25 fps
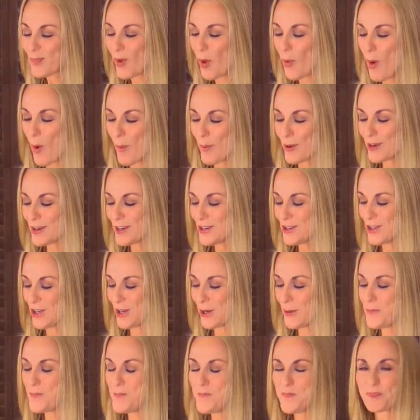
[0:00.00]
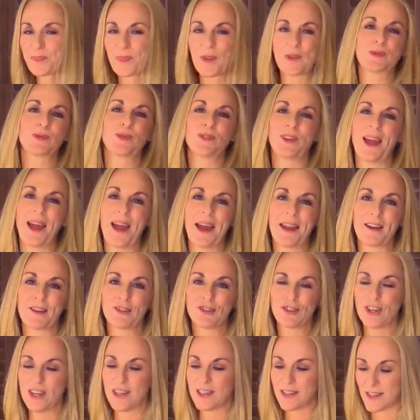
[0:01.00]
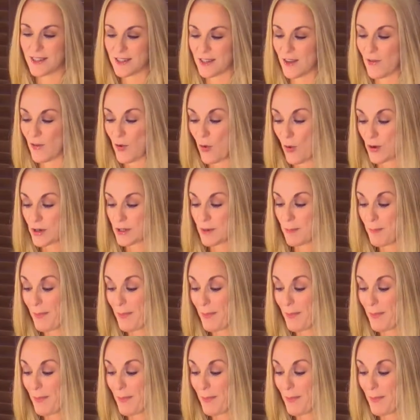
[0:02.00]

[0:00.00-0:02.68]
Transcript: What we're going to do is we're going to add our cheese because, of course, of